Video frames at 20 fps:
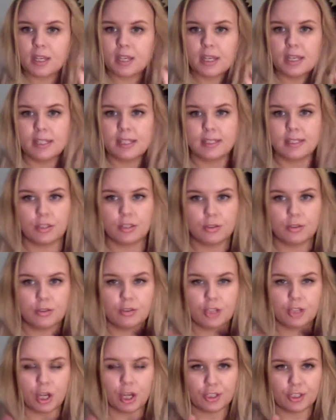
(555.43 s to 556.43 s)
a
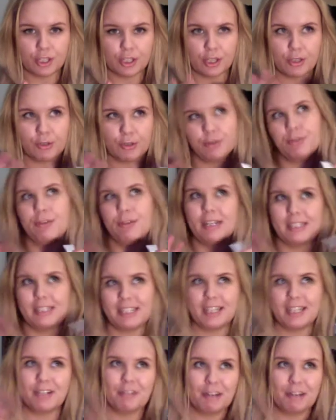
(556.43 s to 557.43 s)
dark circle
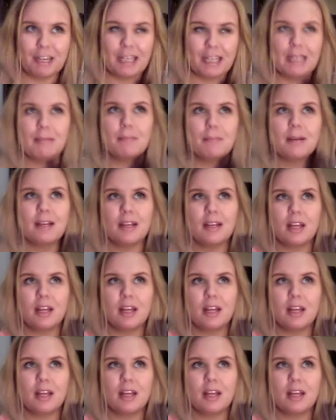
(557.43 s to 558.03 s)
correcting cream